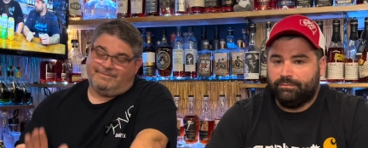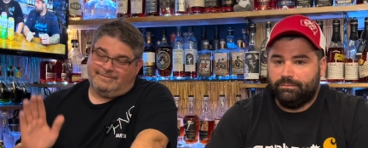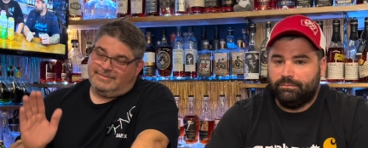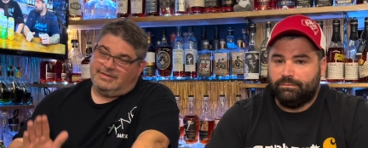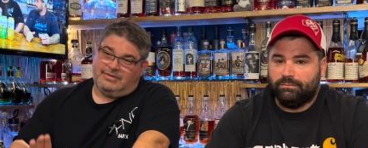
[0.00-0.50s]

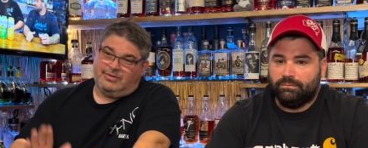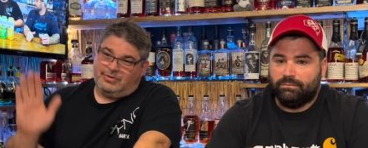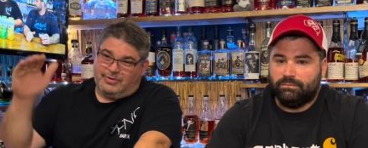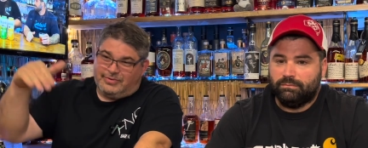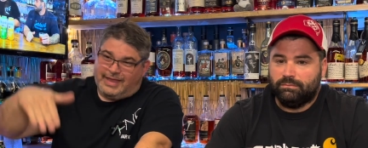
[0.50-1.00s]
Speaker 1: you
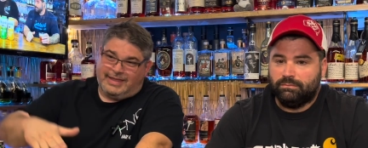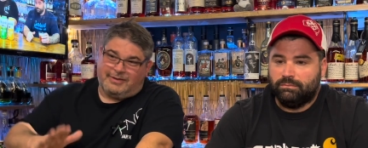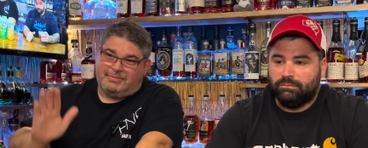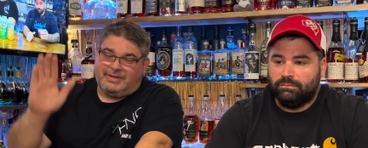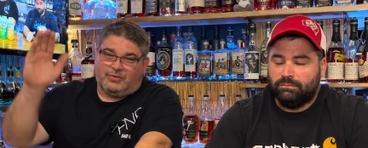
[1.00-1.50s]
you think
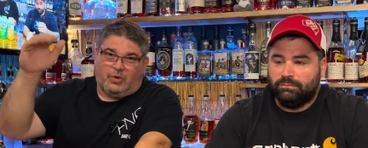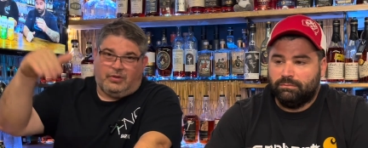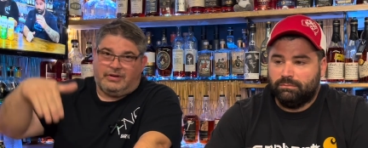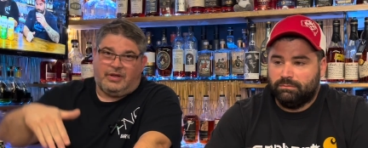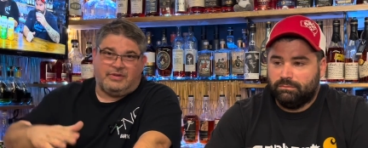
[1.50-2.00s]
it'd be the
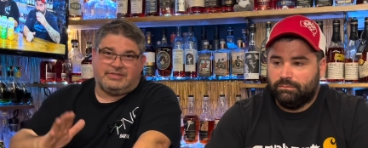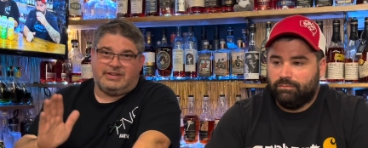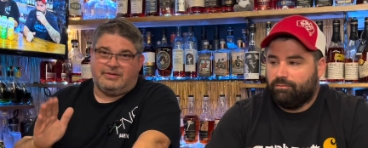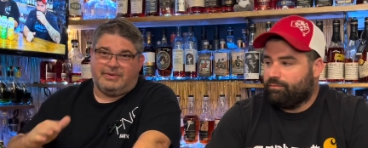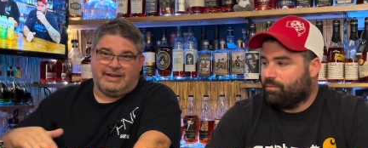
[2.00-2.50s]
roller
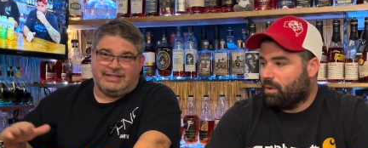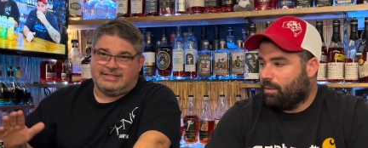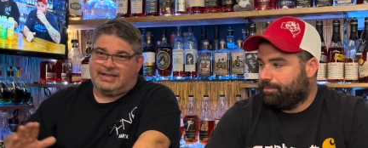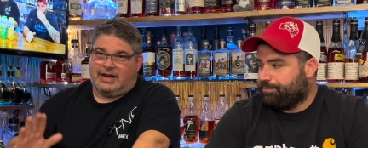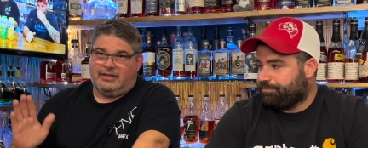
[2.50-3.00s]
coaster, but it's
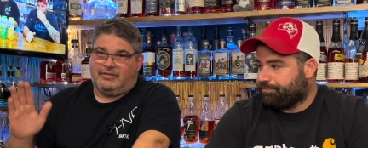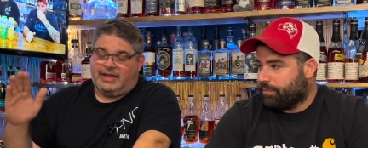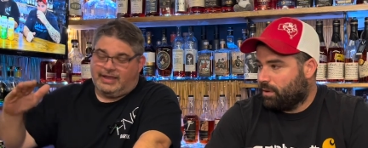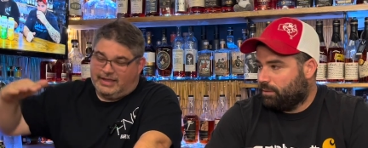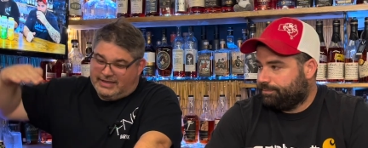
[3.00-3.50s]
kind of
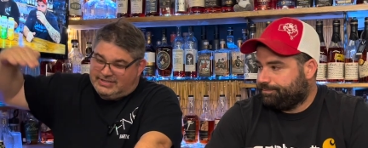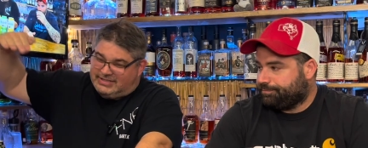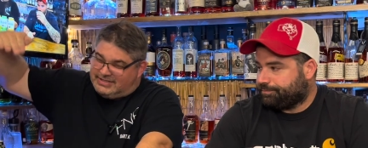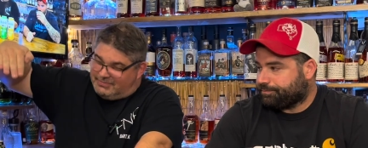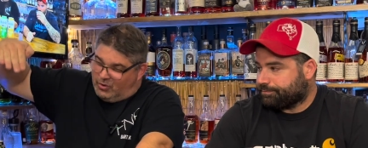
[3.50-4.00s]
like it's
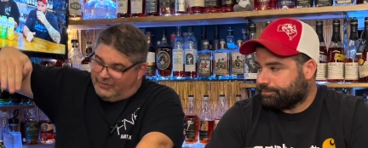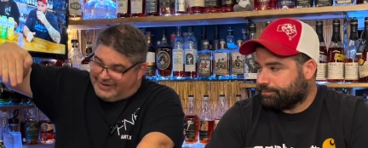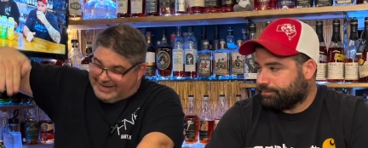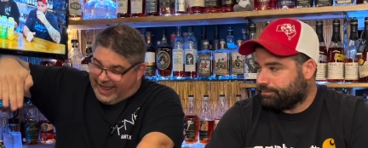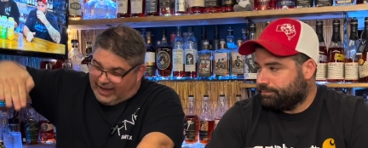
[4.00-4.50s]
just more of a
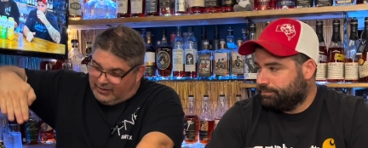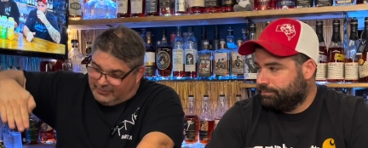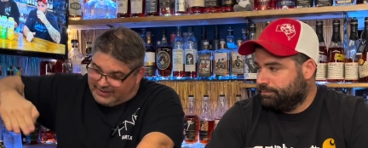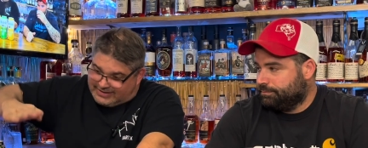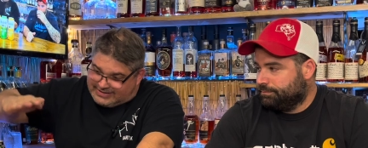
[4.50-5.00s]
down
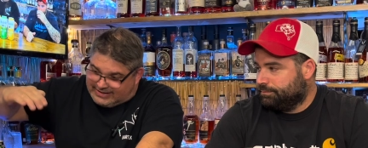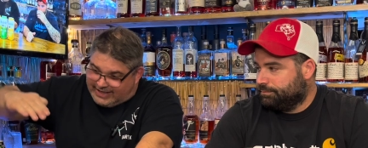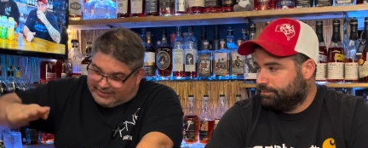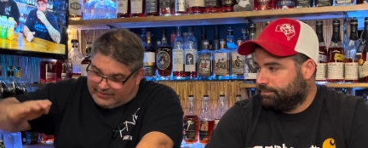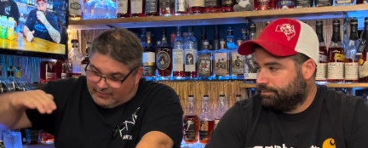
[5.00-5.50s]
with a
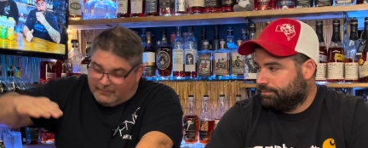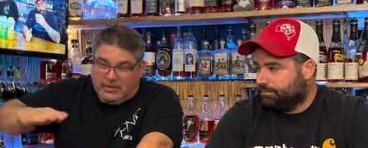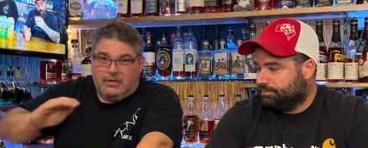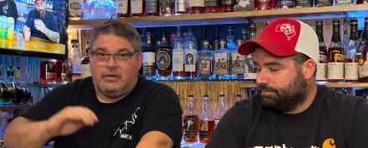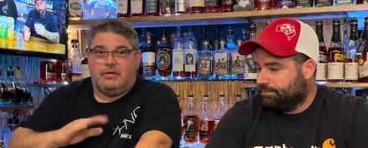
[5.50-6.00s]
slight little,
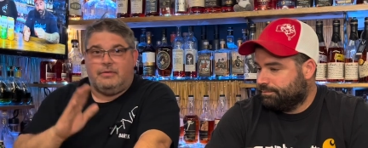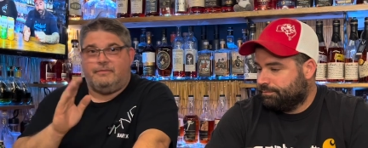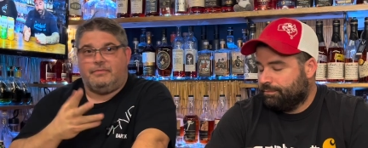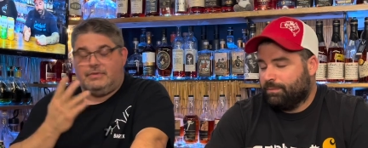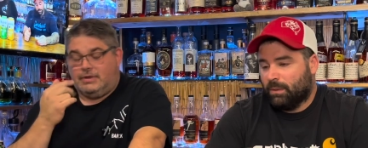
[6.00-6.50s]

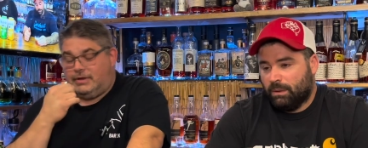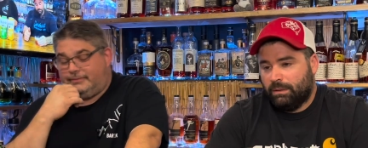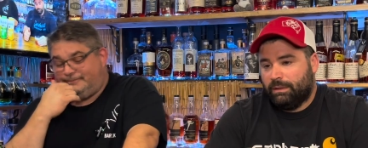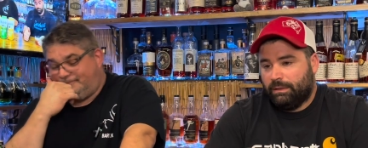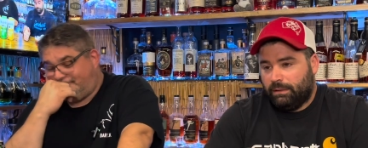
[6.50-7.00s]
yeah. You
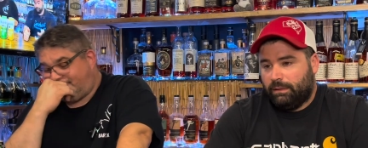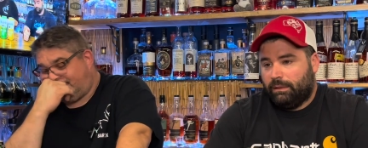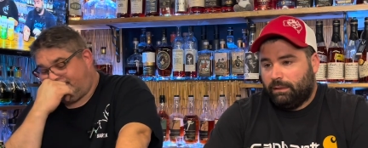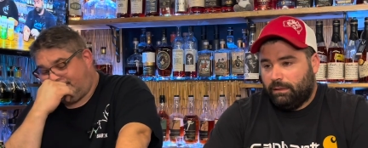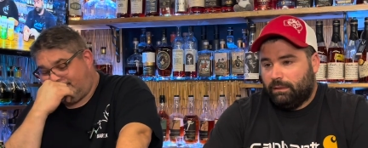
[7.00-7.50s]
know,
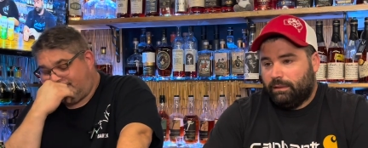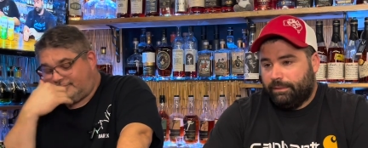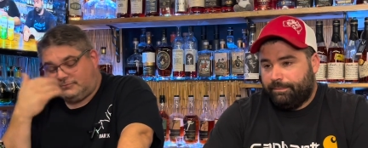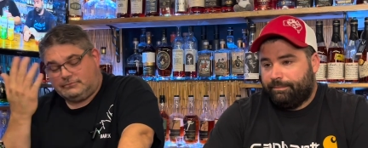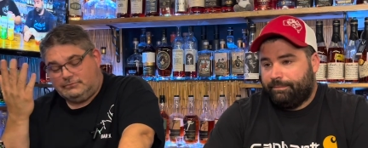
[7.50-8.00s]

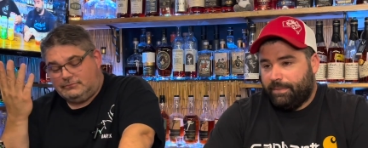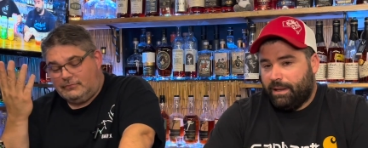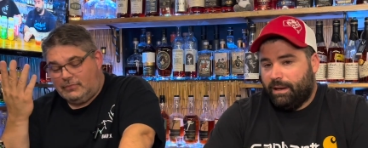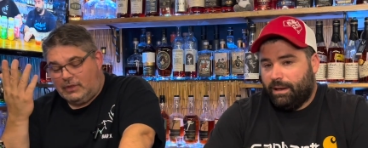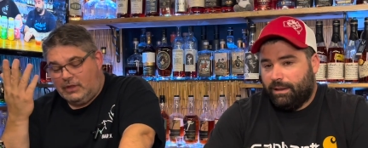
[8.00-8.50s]

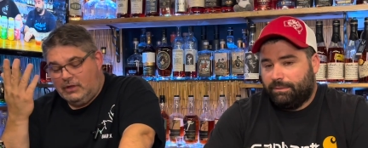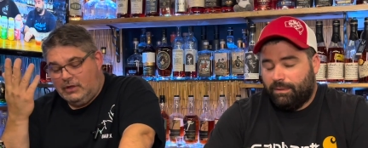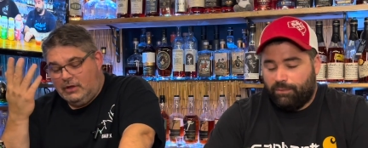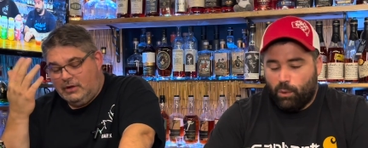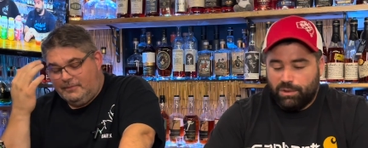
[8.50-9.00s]
yeah,
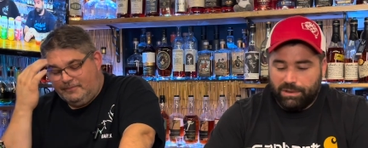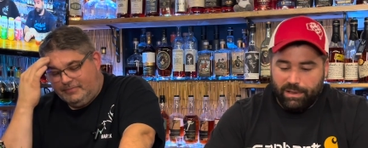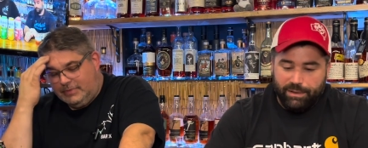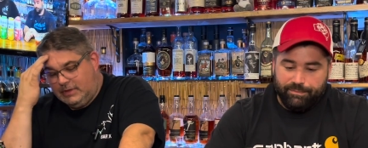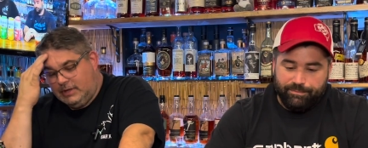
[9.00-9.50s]

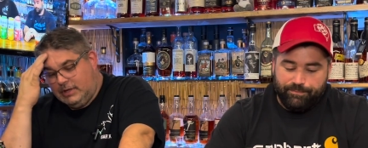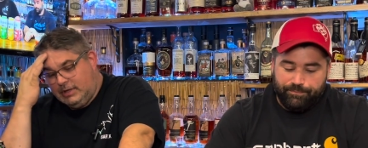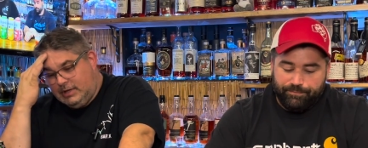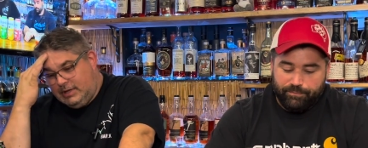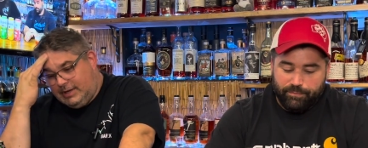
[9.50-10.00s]
unfortunately.
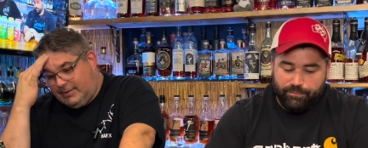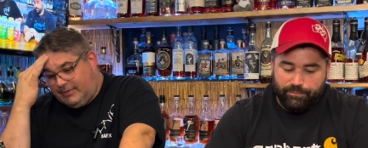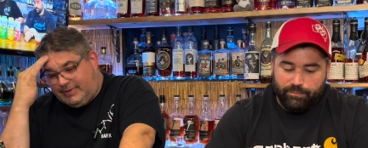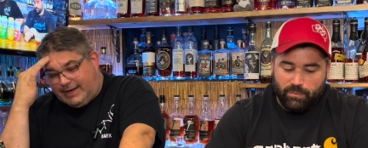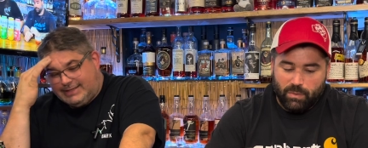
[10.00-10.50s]

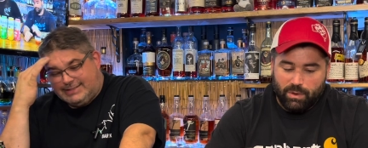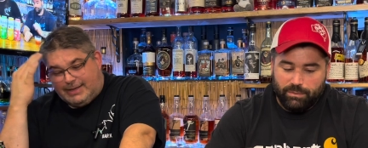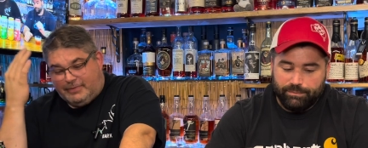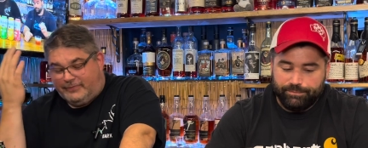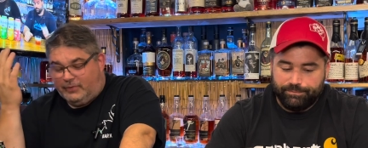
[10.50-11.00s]
Like I
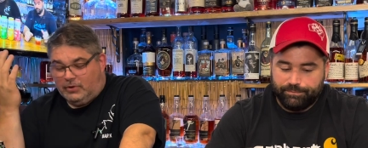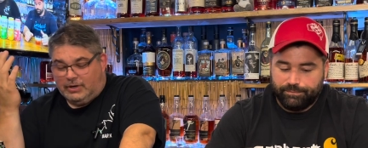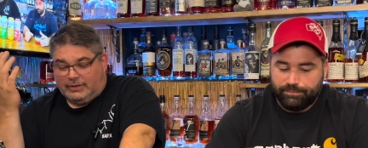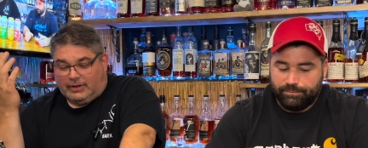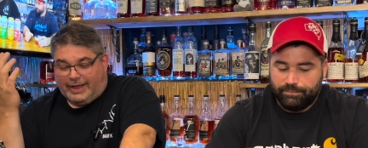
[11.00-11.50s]
said
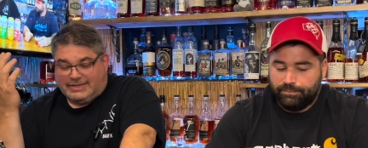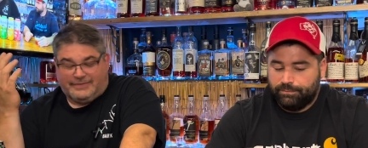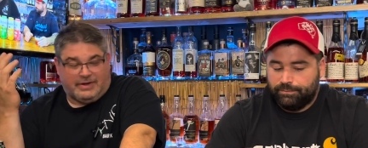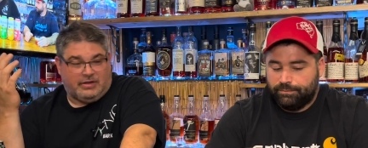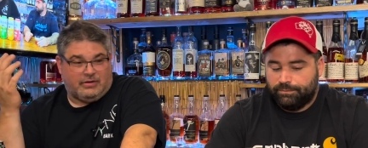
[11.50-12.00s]
before in the last
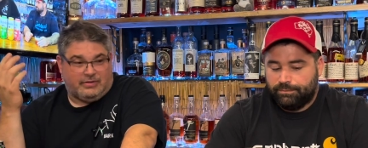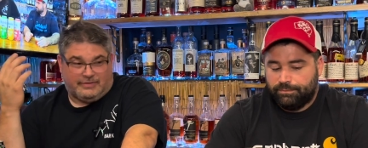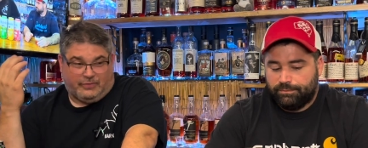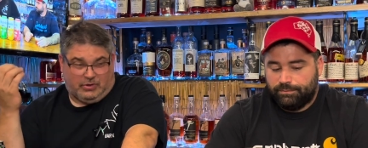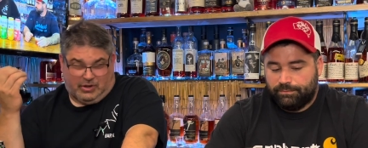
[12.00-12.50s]
video, the
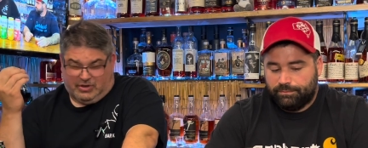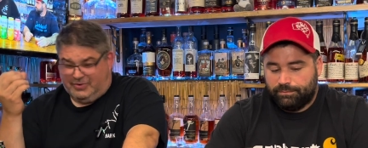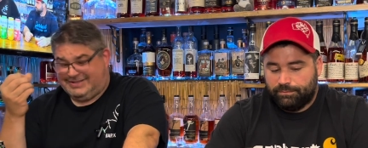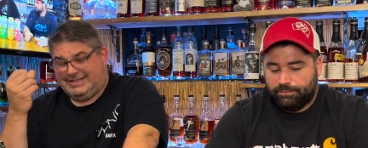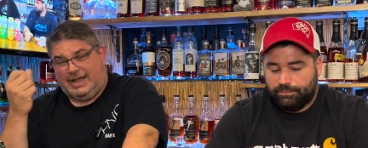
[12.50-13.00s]
Four
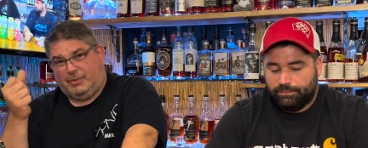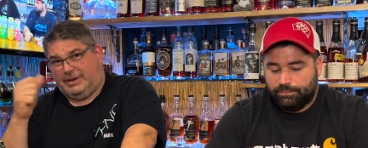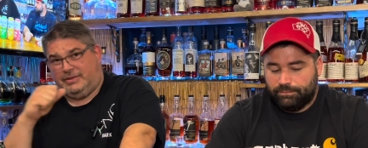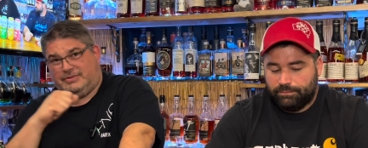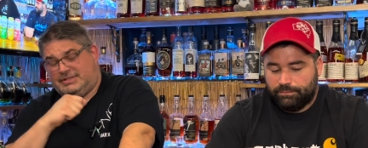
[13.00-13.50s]
Loko is not what it
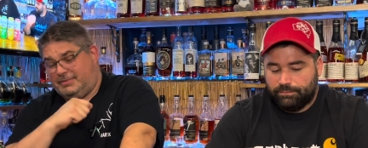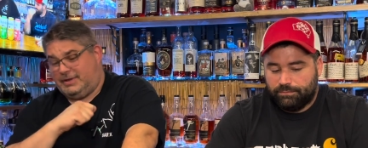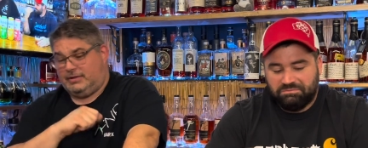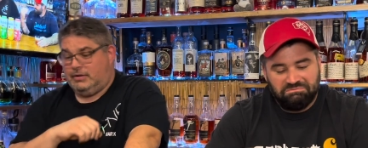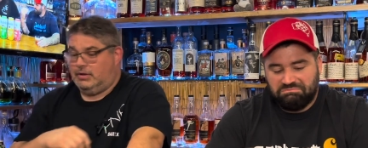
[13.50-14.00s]
used to be.